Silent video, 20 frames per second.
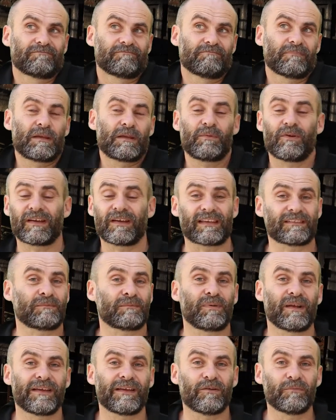maybe I'll get to
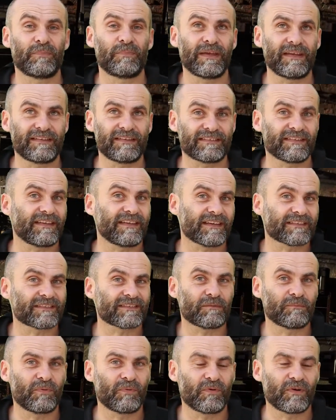play it on PC at
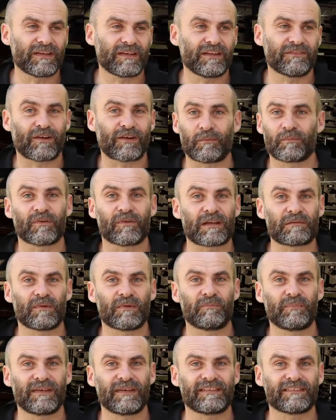some point if I upgrade my
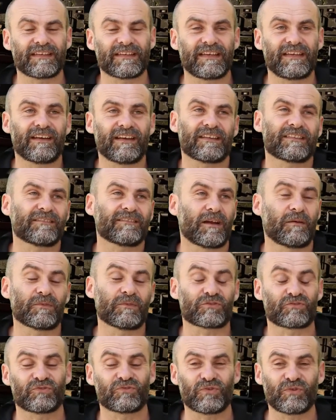PC. I'm
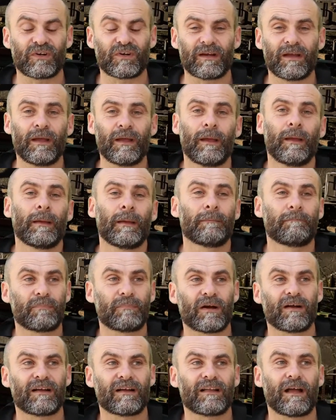not sure,
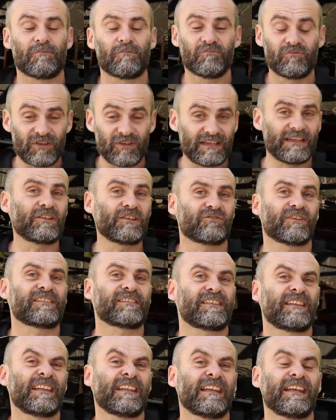but I'm really
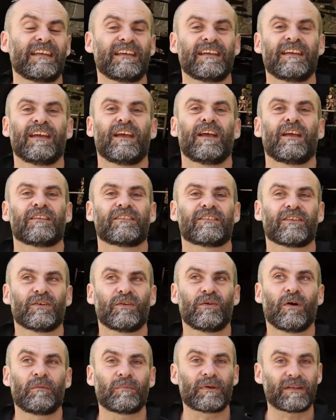interested in it,
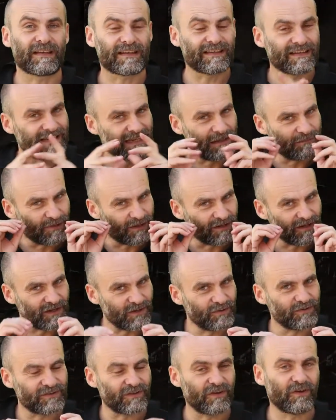so I'm going to keep a
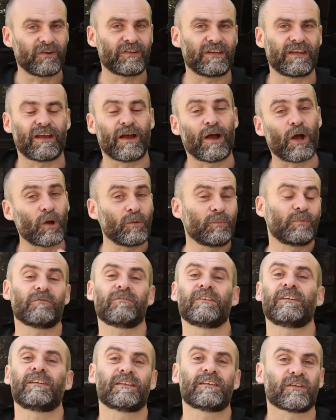close eye on it. I hope it
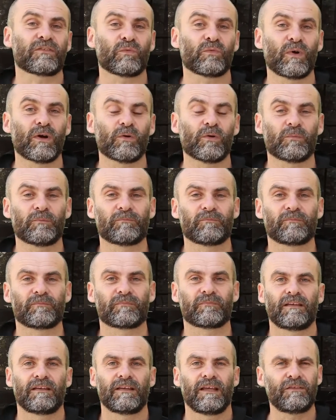really does well.
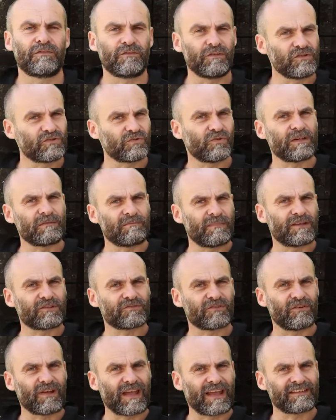If you enjoyed
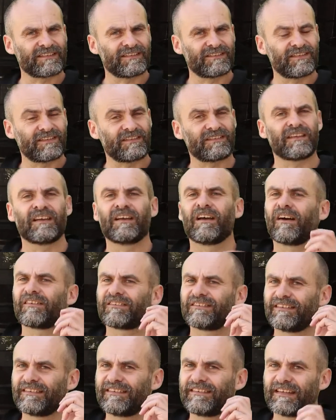Metro Exodus, I
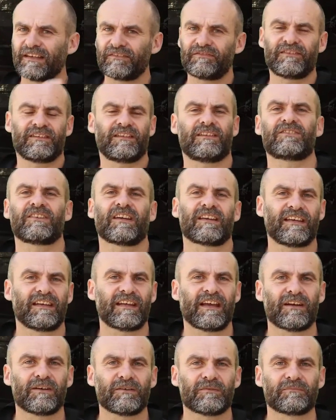should definitely check it
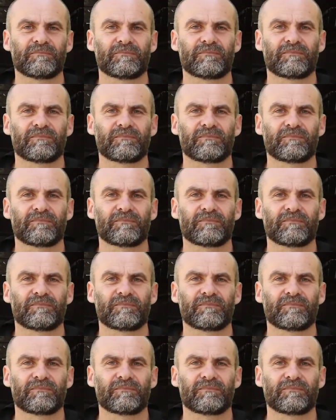out.